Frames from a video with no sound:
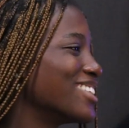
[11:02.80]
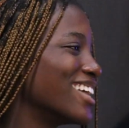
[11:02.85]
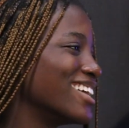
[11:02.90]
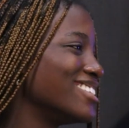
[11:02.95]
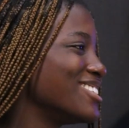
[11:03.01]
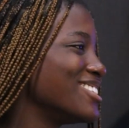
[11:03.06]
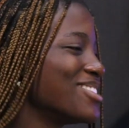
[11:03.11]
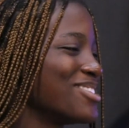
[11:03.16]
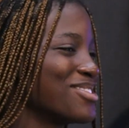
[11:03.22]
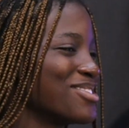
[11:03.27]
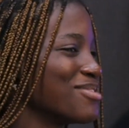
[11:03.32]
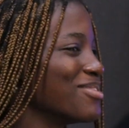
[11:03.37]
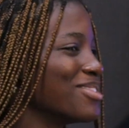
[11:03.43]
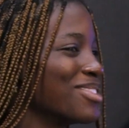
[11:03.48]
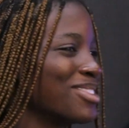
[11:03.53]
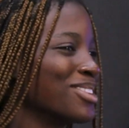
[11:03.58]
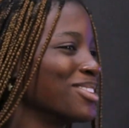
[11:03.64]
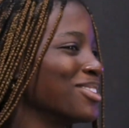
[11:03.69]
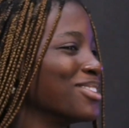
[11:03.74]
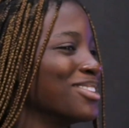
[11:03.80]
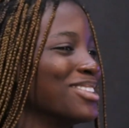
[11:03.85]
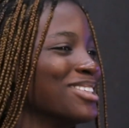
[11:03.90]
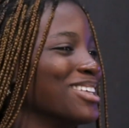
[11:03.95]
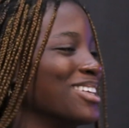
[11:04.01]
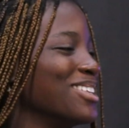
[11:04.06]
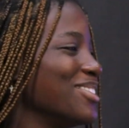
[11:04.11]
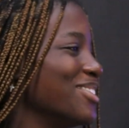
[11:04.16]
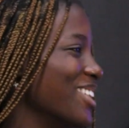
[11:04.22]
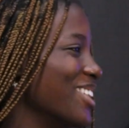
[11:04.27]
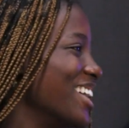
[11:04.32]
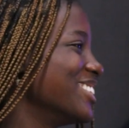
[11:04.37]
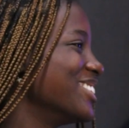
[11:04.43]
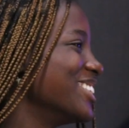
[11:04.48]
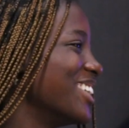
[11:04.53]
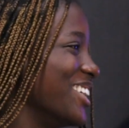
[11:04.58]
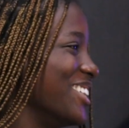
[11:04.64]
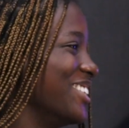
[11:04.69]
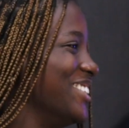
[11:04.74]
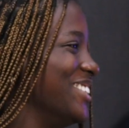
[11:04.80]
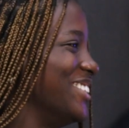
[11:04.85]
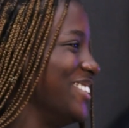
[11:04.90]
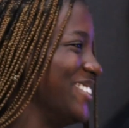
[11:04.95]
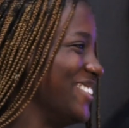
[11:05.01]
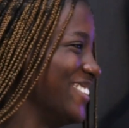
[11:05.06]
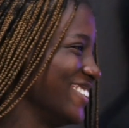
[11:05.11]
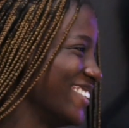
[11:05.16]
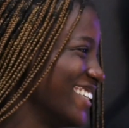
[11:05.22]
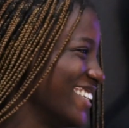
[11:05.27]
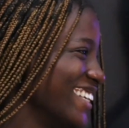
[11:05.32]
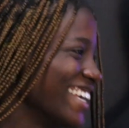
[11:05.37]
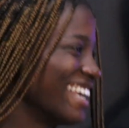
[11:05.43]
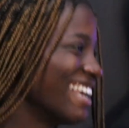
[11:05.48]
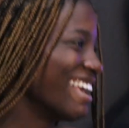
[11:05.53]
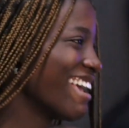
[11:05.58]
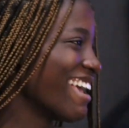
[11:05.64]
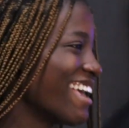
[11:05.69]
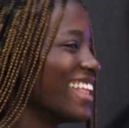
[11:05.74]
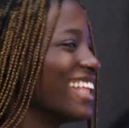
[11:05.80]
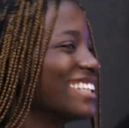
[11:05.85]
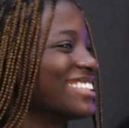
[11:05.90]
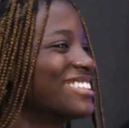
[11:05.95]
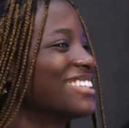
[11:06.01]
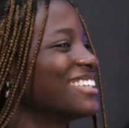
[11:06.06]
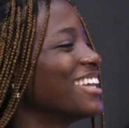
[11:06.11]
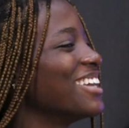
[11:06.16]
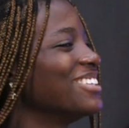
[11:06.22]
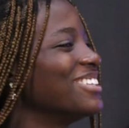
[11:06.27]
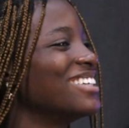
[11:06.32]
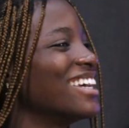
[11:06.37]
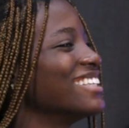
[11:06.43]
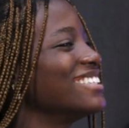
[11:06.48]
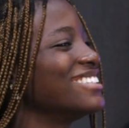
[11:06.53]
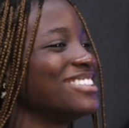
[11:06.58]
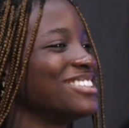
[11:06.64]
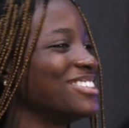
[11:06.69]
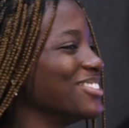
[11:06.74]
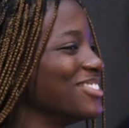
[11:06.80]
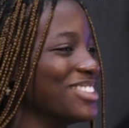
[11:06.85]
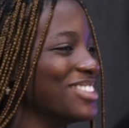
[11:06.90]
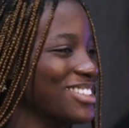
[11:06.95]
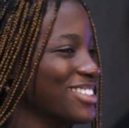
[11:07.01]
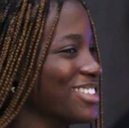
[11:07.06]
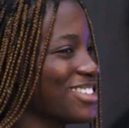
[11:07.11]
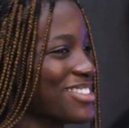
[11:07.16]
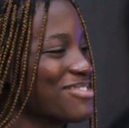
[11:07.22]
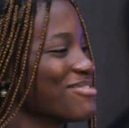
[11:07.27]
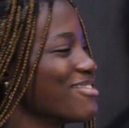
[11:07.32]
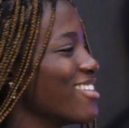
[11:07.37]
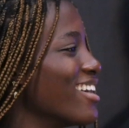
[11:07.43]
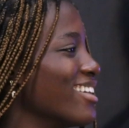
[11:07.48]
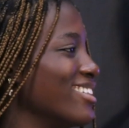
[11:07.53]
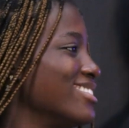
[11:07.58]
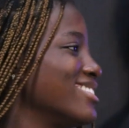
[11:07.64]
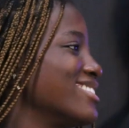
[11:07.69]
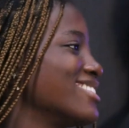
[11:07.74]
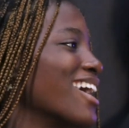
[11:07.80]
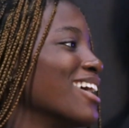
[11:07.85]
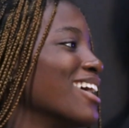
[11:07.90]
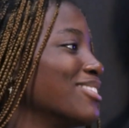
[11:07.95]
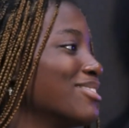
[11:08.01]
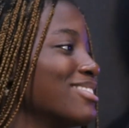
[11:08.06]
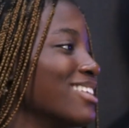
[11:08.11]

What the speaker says: that this dream is not going anywhere. I don't know. Sometimes I know that this dream is not just realistic.